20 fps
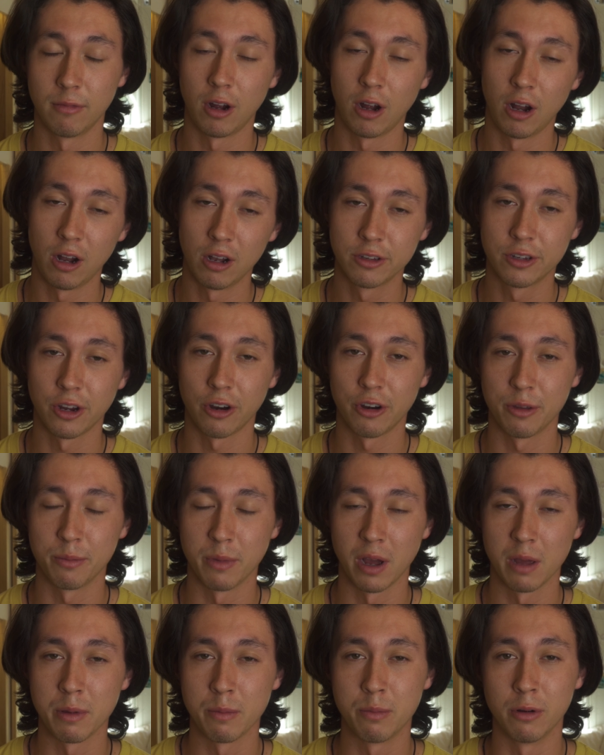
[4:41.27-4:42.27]
odds are you
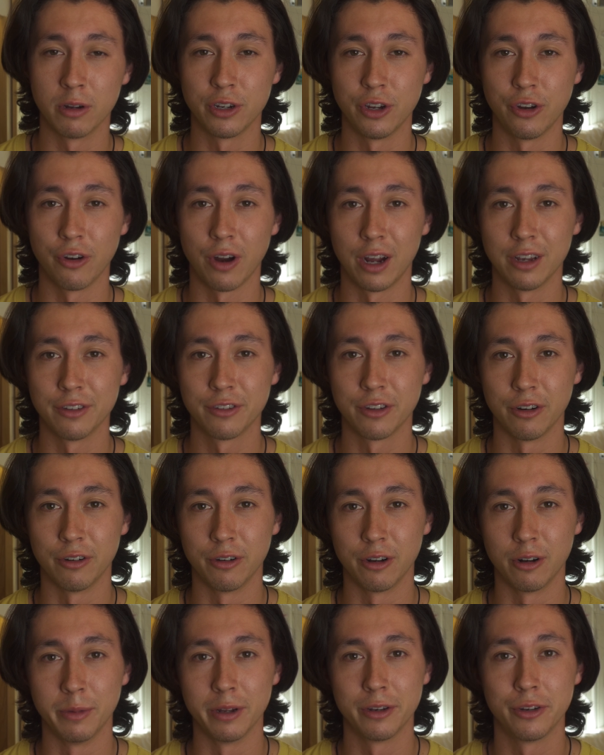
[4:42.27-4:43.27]
might be pushing your ISO a
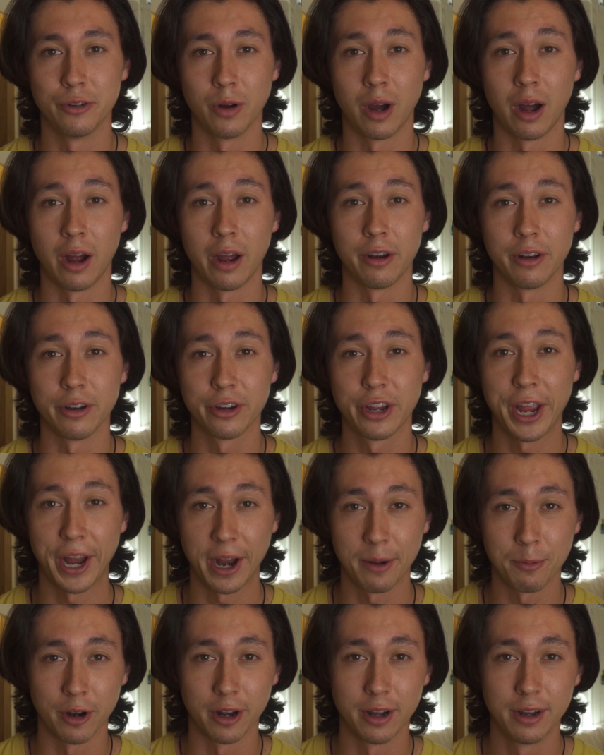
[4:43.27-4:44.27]
little bit too high on your
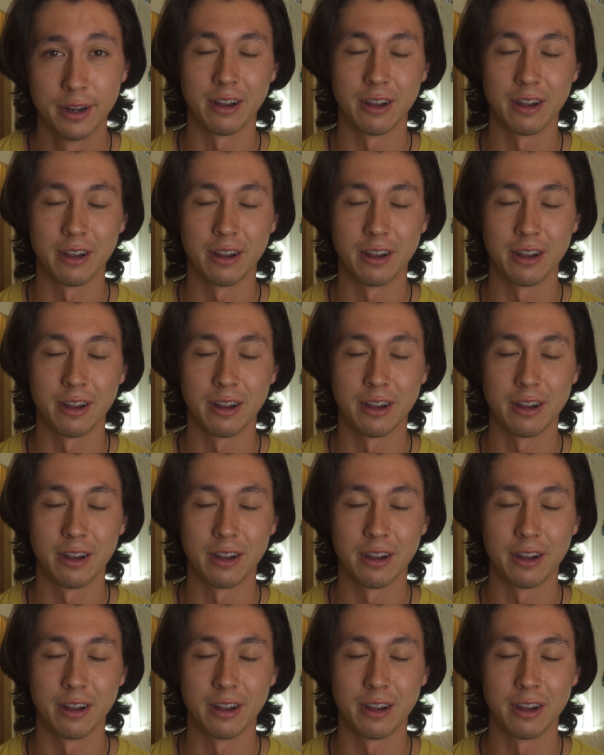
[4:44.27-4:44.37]
camera.